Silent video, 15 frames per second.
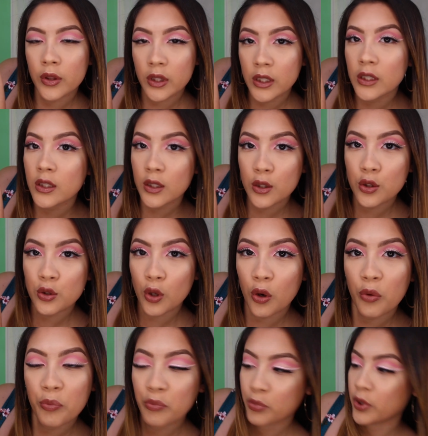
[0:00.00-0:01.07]
This is
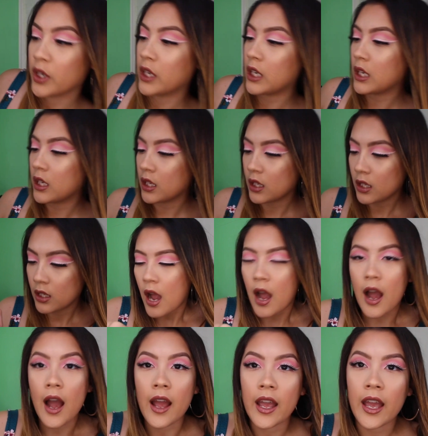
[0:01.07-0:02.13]
so pretty.
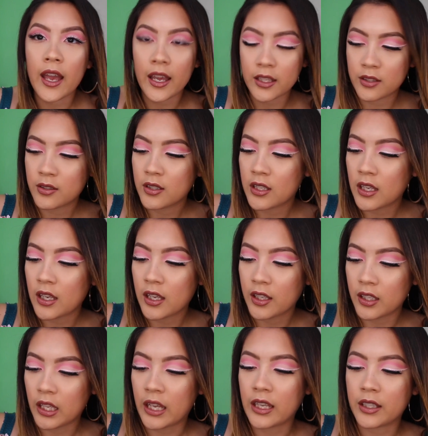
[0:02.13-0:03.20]
I had to
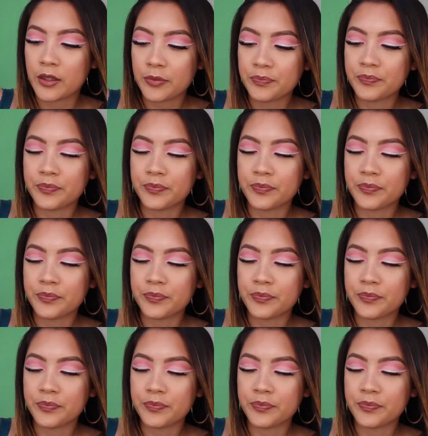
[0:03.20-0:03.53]
get like